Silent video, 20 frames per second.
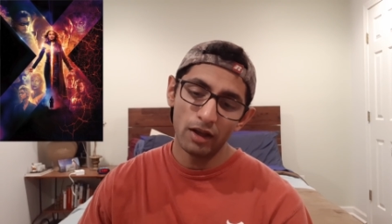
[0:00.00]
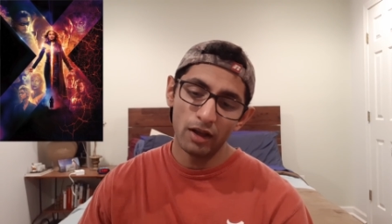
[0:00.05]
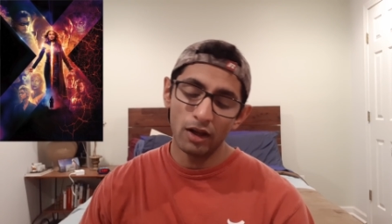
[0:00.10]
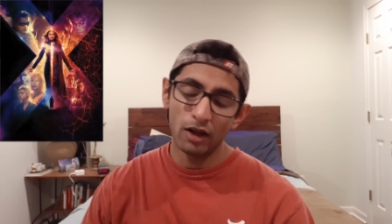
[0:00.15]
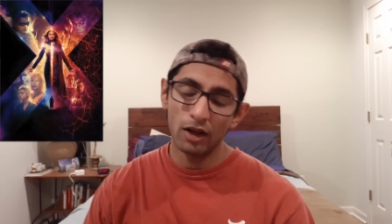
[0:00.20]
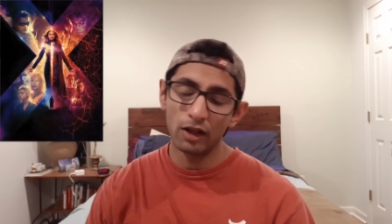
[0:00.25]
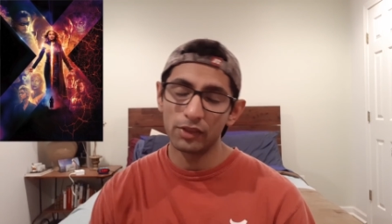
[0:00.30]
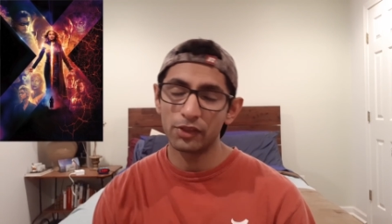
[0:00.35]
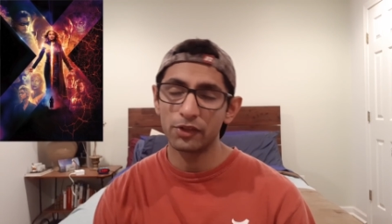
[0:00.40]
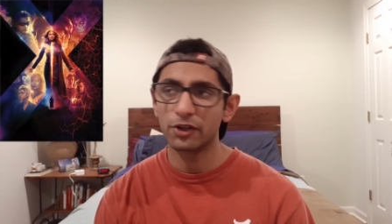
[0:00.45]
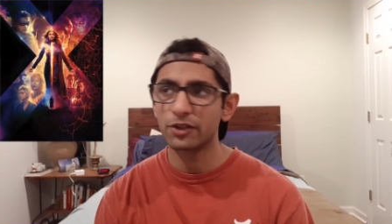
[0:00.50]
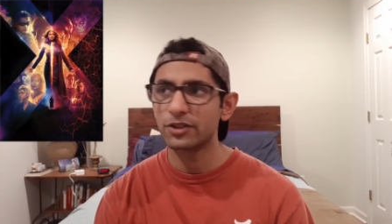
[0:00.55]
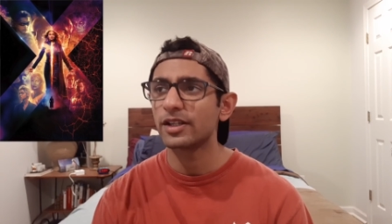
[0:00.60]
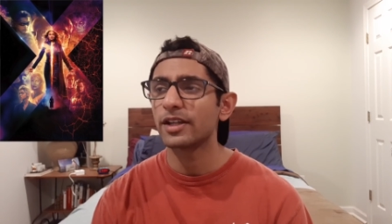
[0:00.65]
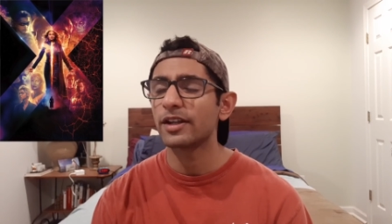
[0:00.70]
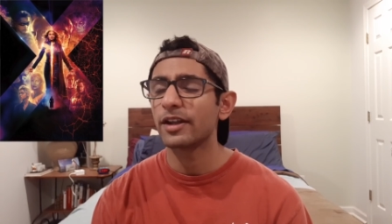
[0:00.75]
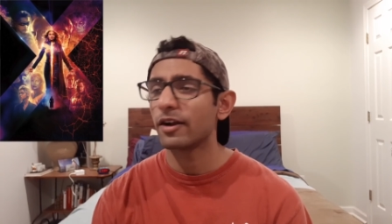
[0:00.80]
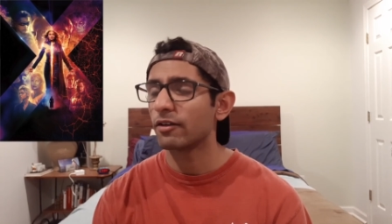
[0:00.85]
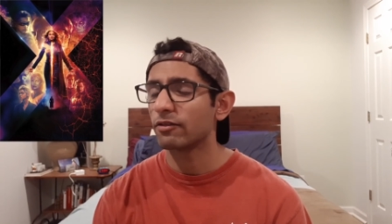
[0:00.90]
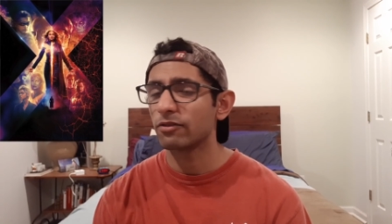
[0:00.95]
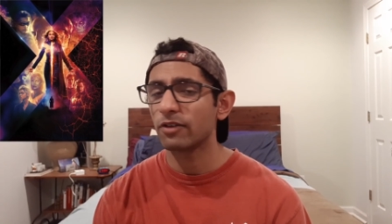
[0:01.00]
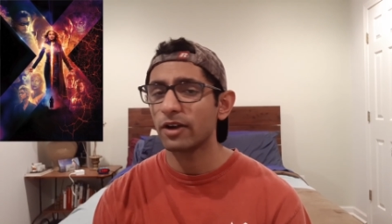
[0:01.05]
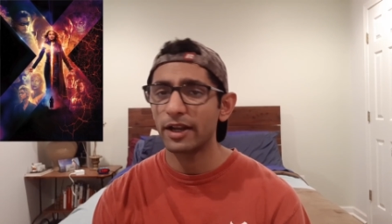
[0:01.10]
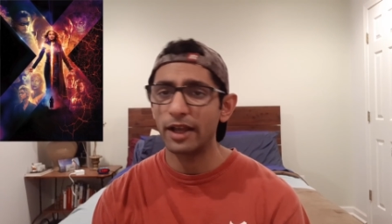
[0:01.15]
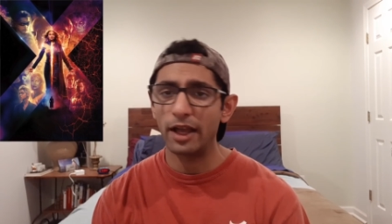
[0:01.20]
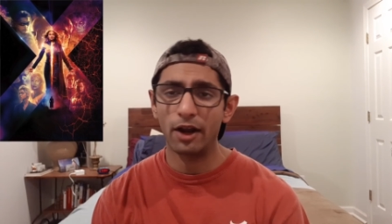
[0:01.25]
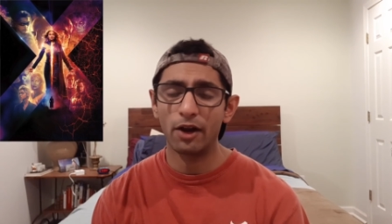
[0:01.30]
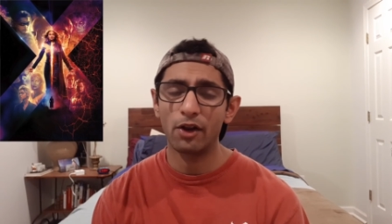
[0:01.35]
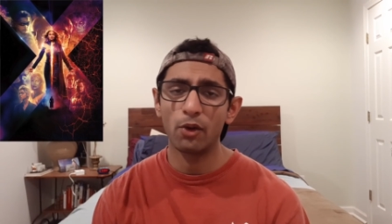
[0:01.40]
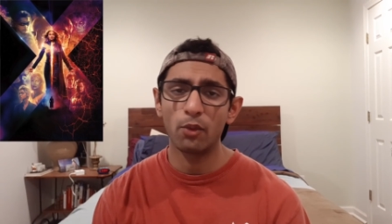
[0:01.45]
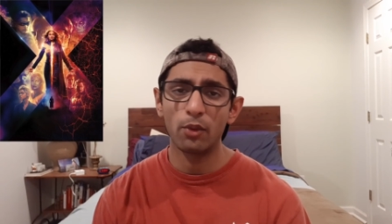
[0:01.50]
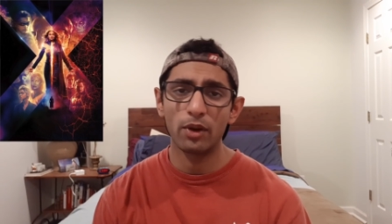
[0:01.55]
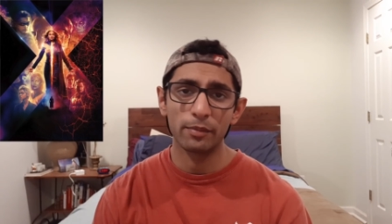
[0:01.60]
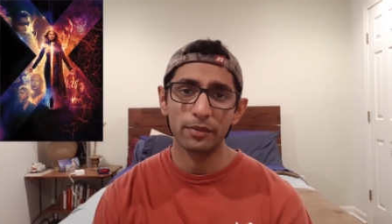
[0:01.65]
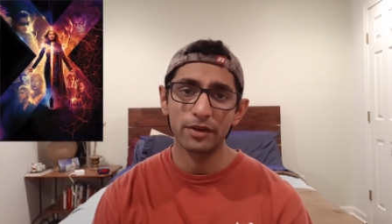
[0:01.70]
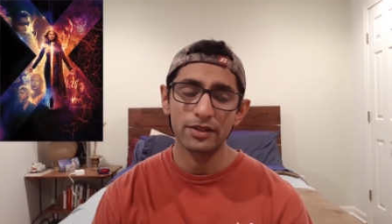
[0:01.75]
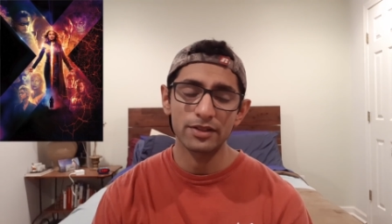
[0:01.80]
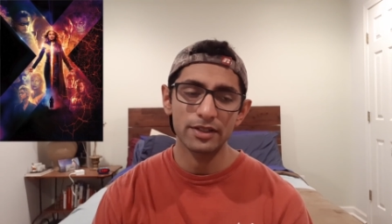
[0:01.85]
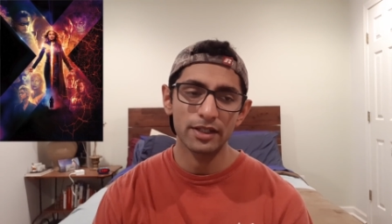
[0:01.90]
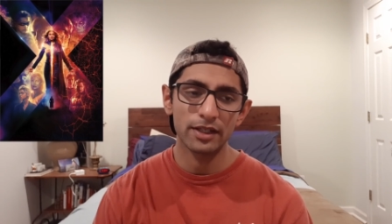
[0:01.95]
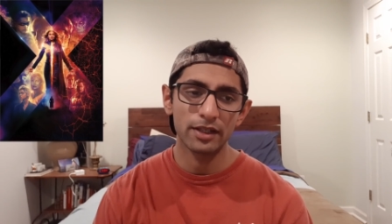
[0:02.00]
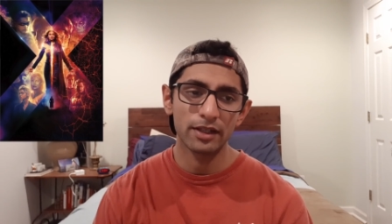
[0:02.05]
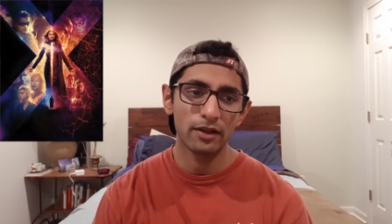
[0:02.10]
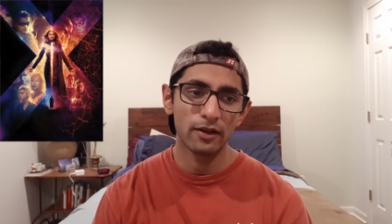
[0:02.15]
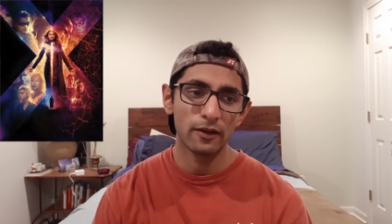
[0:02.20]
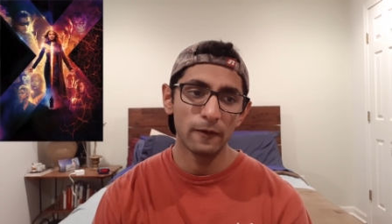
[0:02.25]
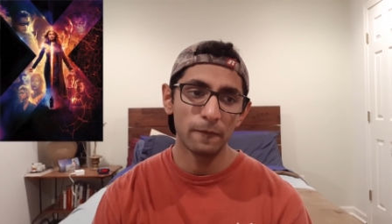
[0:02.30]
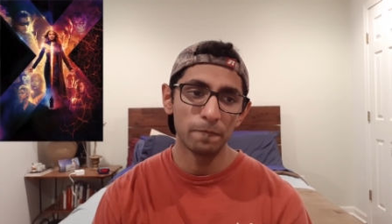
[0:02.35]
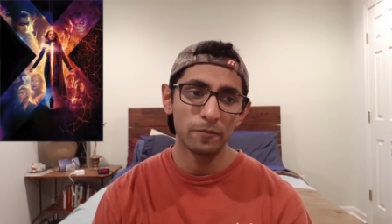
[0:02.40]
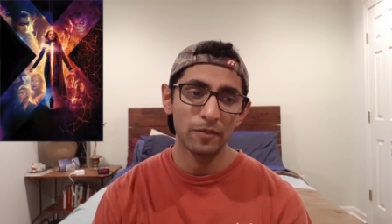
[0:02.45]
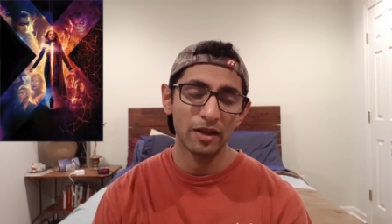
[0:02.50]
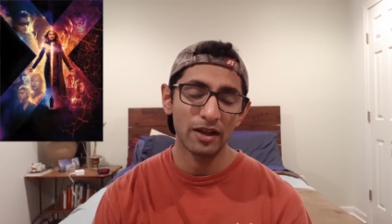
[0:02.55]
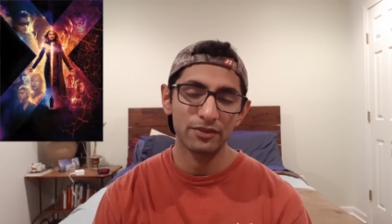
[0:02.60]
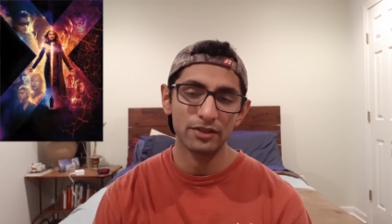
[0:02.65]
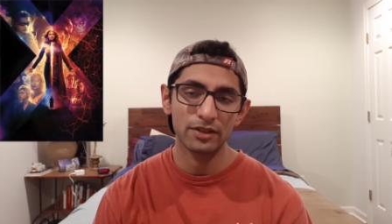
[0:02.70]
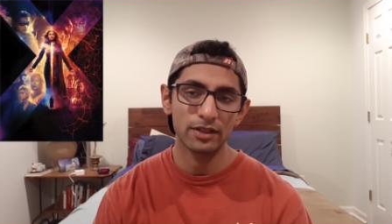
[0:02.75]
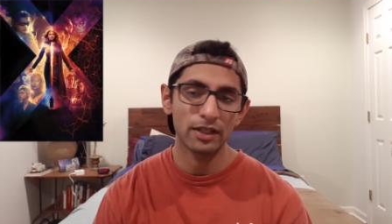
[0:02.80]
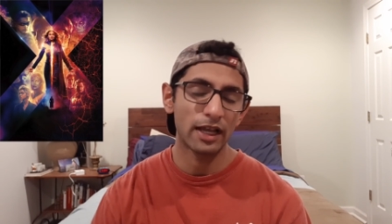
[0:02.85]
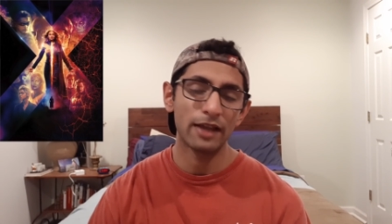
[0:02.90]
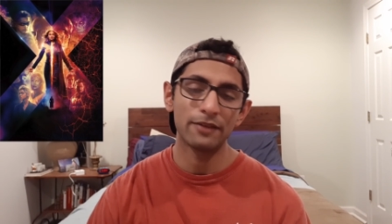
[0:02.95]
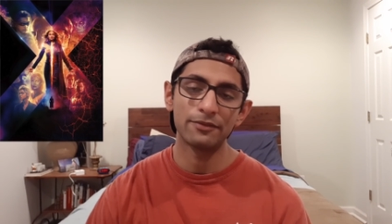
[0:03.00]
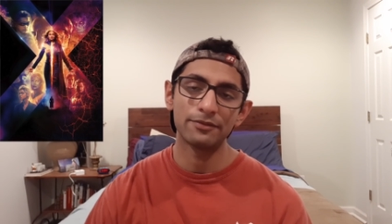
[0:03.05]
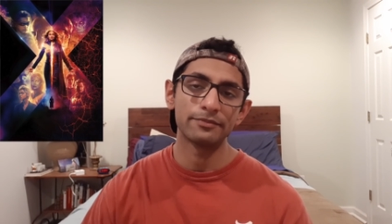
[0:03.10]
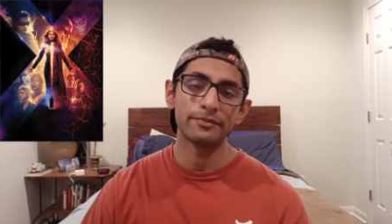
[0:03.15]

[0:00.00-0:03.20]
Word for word: on Thursday night or Friday. I don't know what I'm gonna see um, I, have to, I,